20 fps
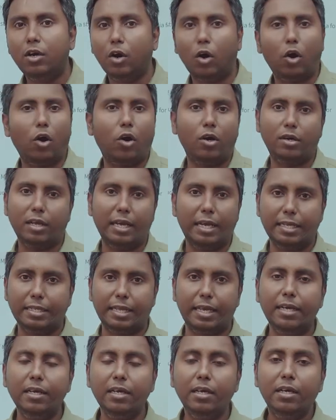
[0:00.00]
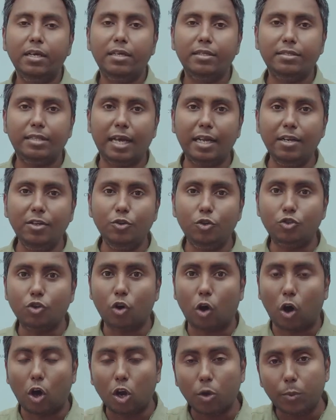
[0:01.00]
or anything then you should
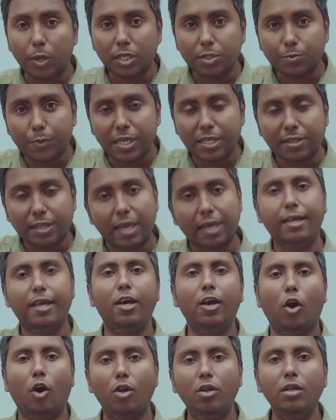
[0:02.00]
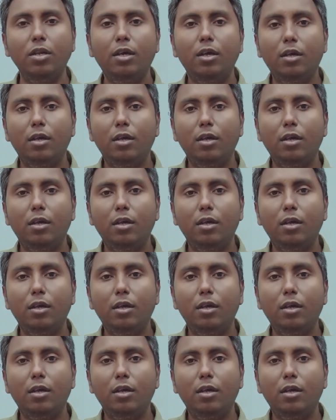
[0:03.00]
always be thinking on